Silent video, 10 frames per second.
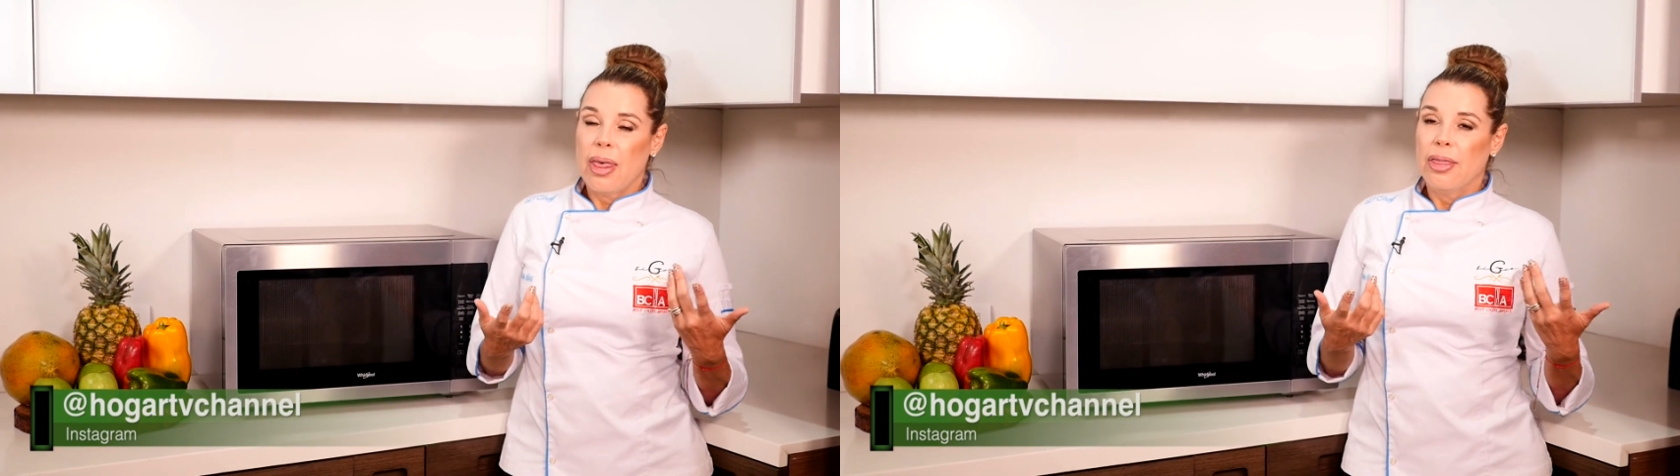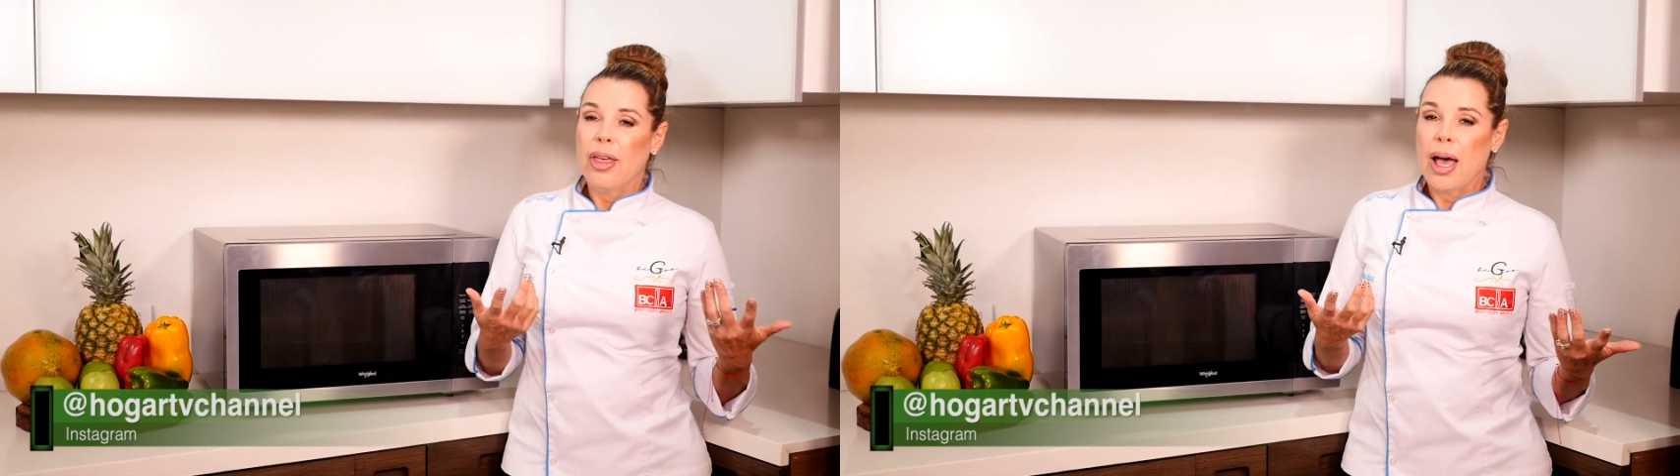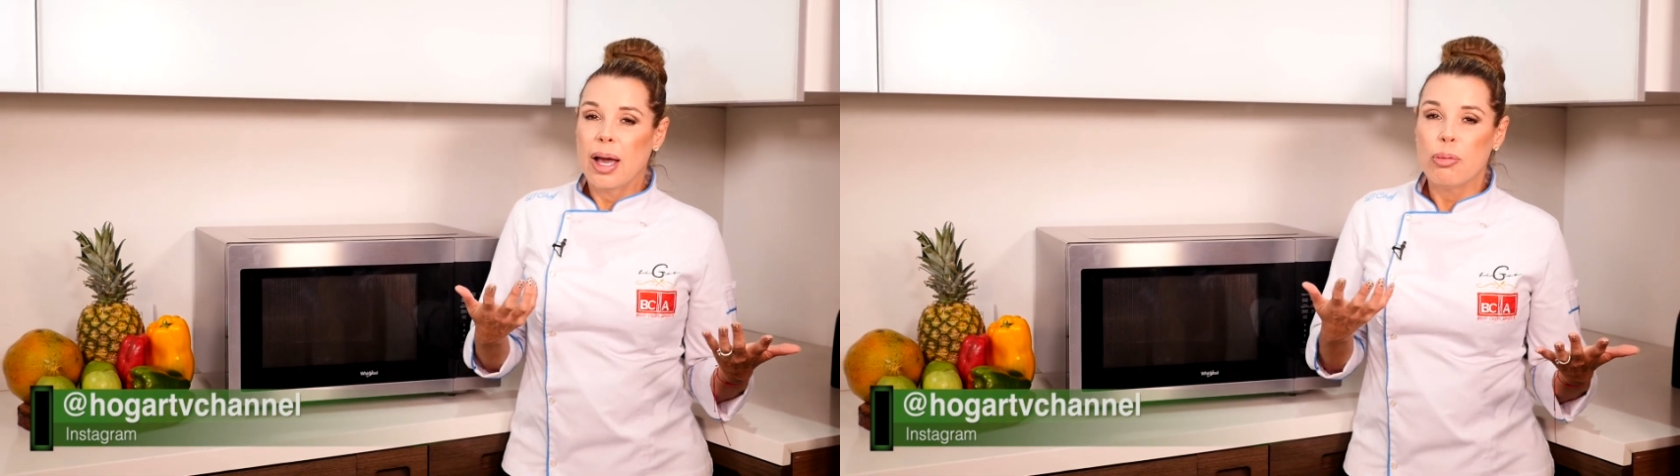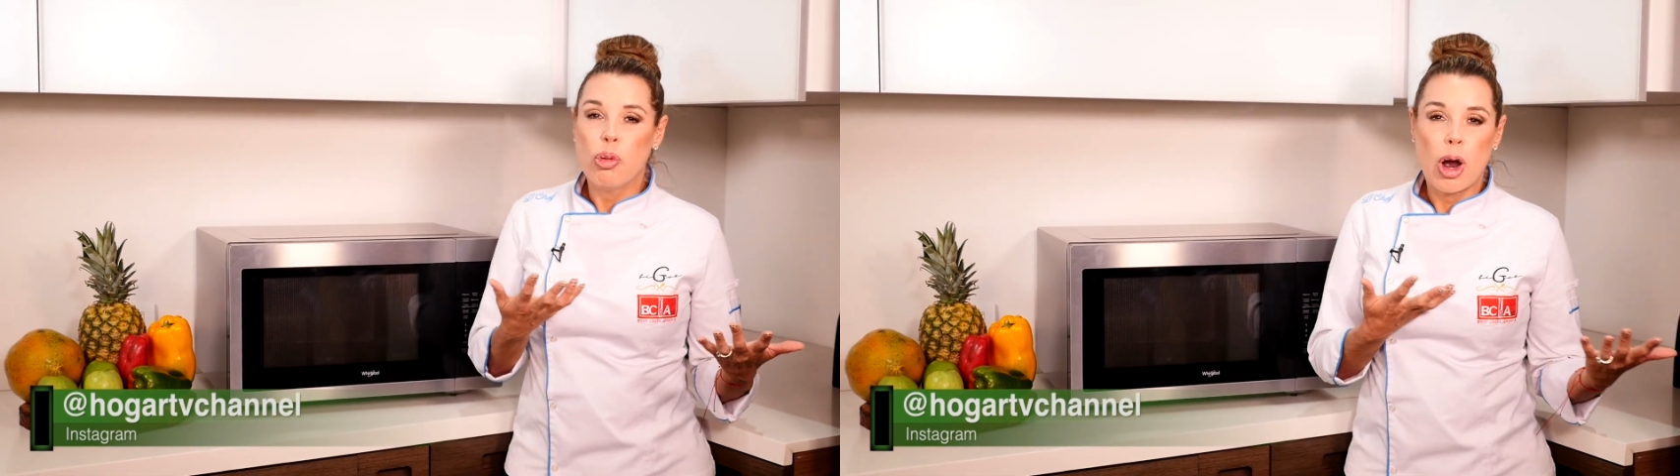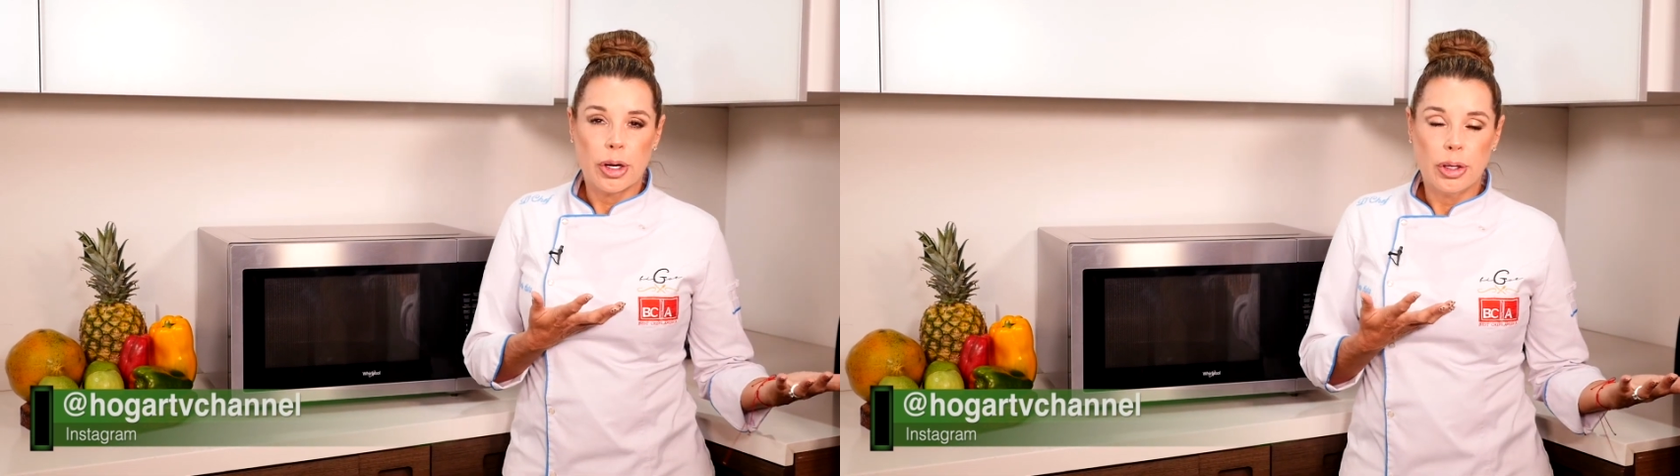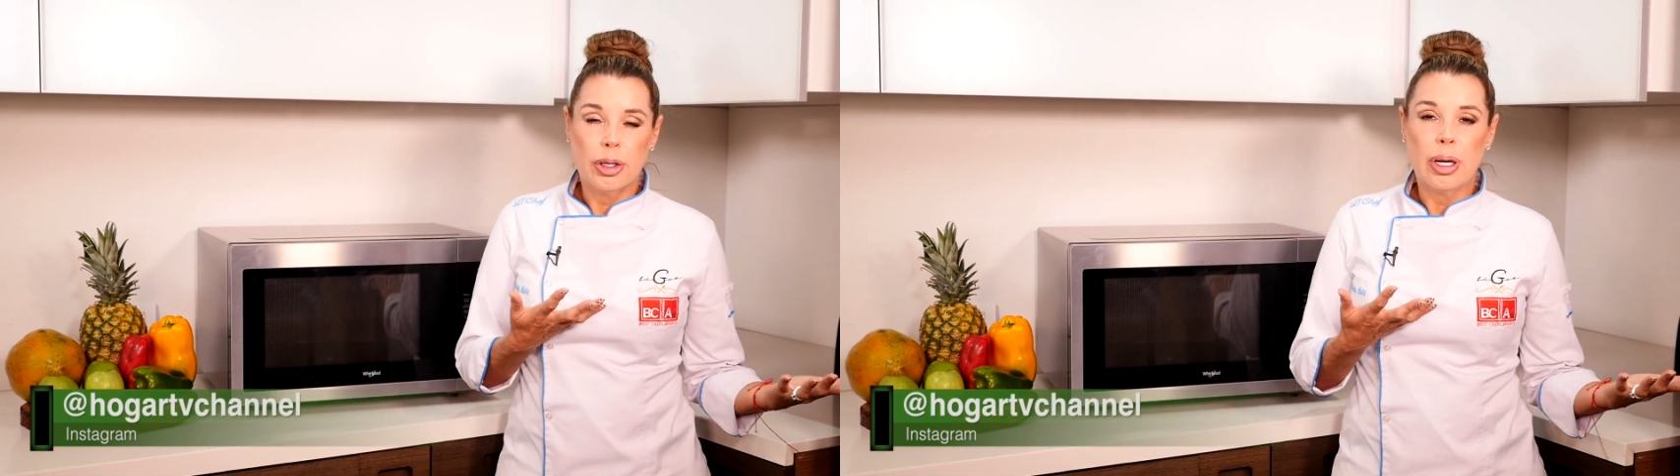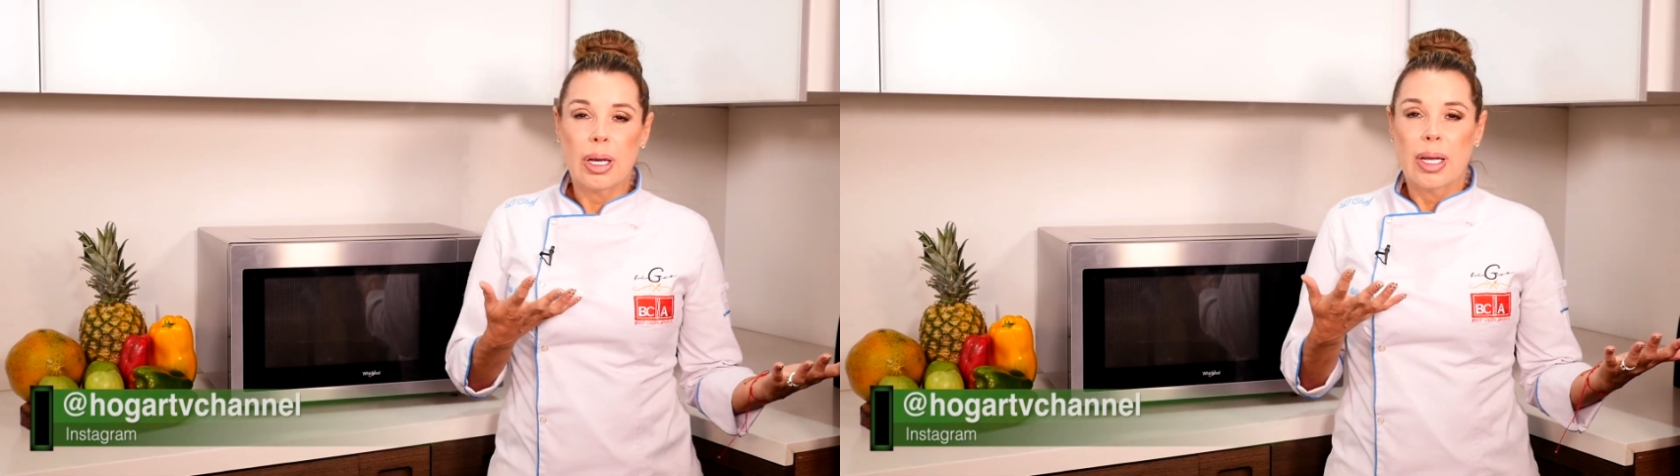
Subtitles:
the water,